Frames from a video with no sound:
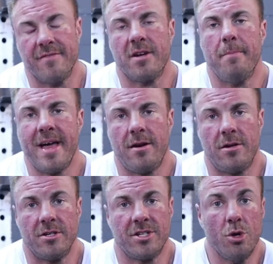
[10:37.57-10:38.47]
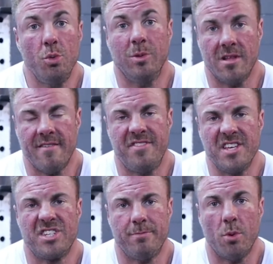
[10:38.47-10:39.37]
of competitors who love
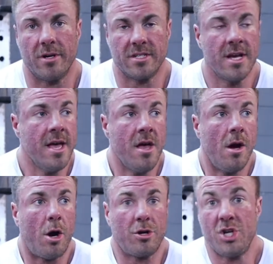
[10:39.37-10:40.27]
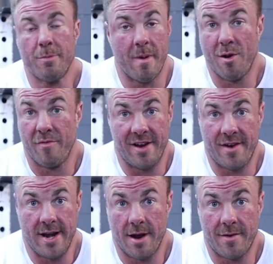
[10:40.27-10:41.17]
this sport are super motivated
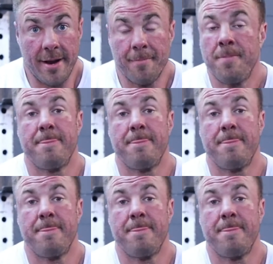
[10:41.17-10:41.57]
right now, right?